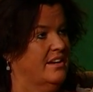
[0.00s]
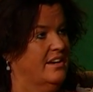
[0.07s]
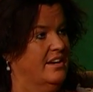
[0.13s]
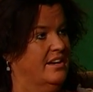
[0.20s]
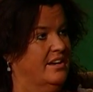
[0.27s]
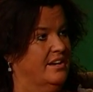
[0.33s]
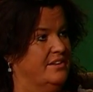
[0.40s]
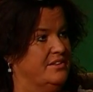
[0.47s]

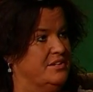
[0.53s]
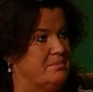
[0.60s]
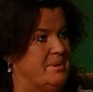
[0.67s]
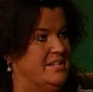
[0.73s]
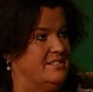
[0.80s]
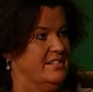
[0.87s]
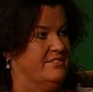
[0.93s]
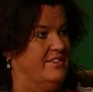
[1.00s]
the
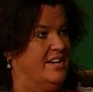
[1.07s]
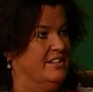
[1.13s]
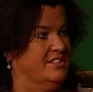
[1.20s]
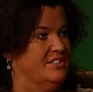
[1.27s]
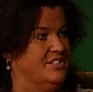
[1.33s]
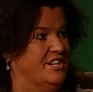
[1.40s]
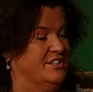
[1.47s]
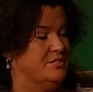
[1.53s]
domestic
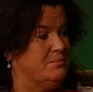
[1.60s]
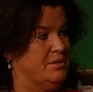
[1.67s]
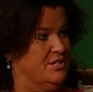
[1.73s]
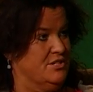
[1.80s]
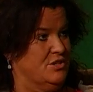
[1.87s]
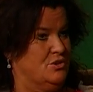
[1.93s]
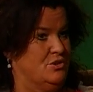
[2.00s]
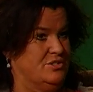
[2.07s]
violence shelter, because
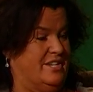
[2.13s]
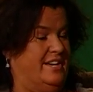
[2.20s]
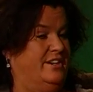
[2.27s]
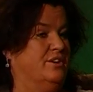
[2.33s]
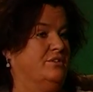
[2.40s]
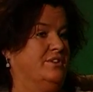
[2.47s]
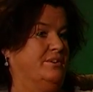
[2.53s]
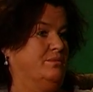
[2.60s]
of course I
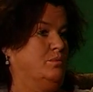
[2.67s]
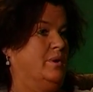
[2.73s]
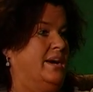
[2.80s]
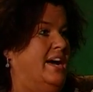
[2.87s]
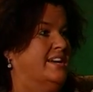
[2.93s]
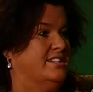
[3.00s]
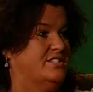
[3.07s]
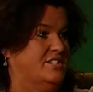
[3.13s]
know that when
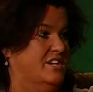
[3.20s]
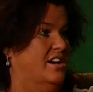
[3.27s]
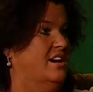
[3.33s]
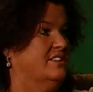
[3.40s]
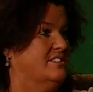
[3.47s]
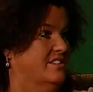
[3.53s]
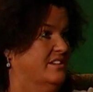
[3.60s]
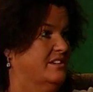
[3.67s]
I
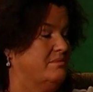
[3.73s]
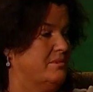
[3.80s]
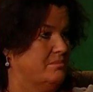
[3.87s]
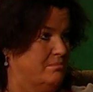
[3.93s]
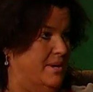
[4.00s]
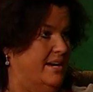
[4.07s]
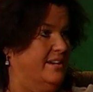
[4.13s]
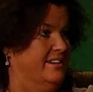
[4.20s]
started
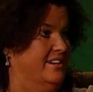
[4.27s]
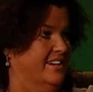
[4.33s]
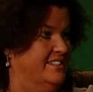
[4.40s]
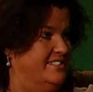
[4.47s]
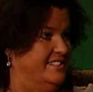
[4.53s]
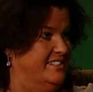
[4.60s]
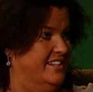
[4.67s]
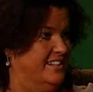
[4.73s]
back in
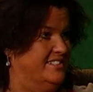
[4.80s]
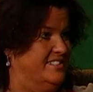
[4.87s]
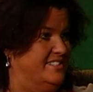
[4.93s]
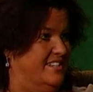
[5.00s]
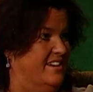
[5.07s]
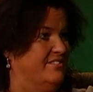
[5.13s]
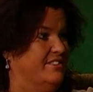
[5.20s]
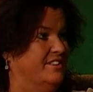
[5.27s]

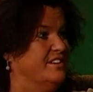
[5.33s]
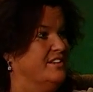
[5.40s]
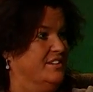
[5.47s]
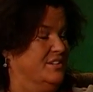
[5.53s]
1997